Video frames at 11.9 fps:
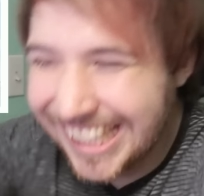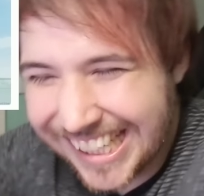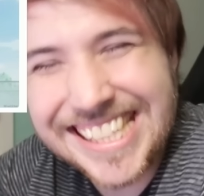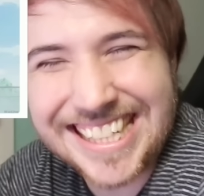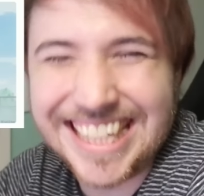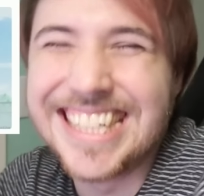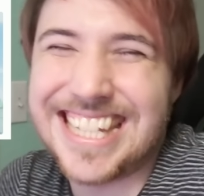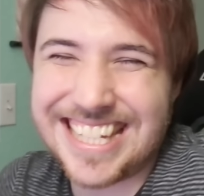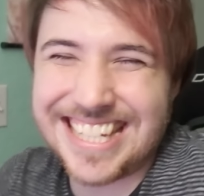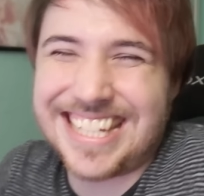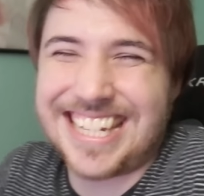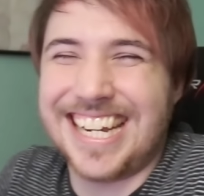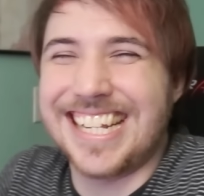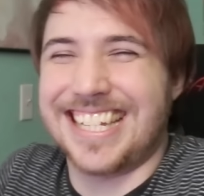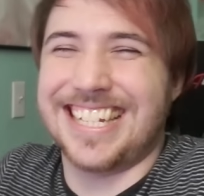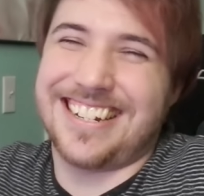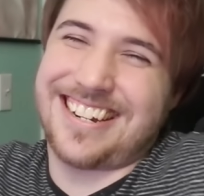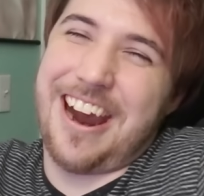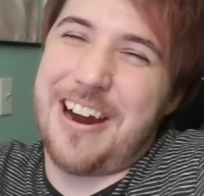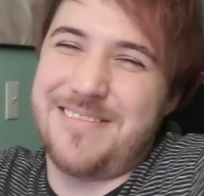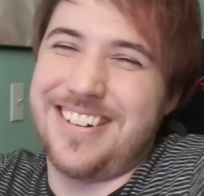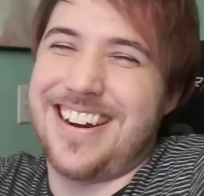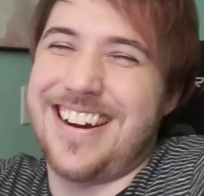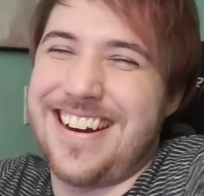it's just gets
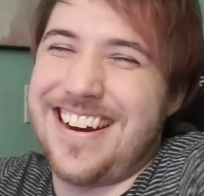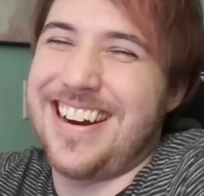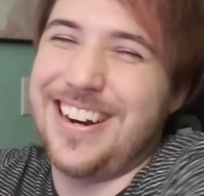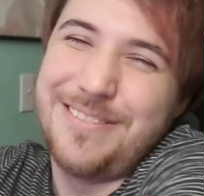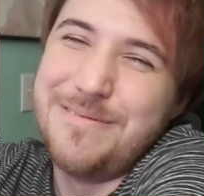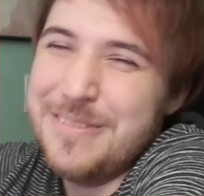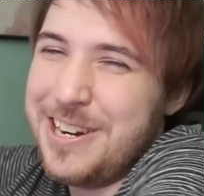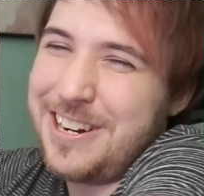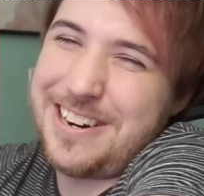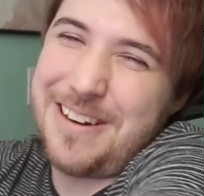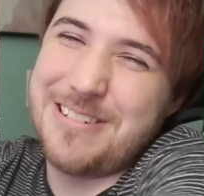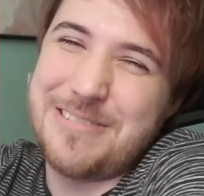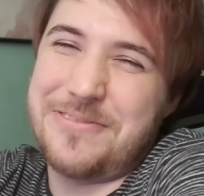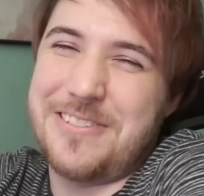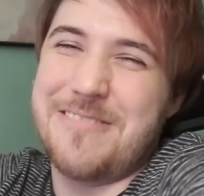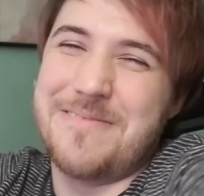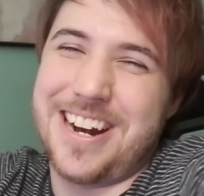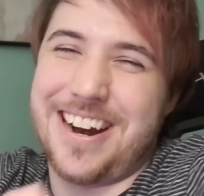come in here. Come in for a